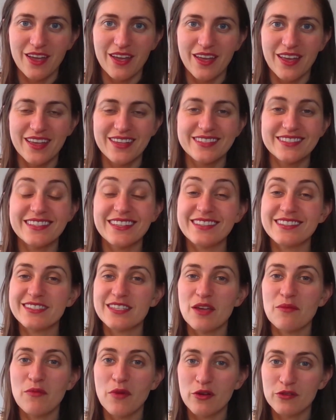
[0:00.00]
since
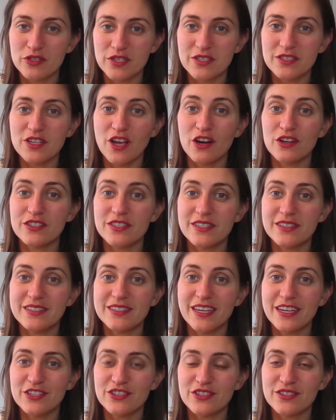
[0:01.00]
emotions are
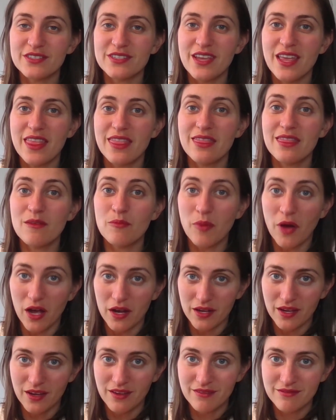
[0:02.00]
sensations in the
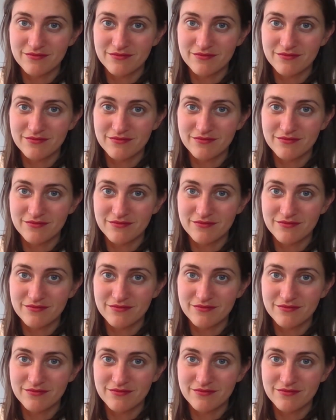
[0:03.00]
body,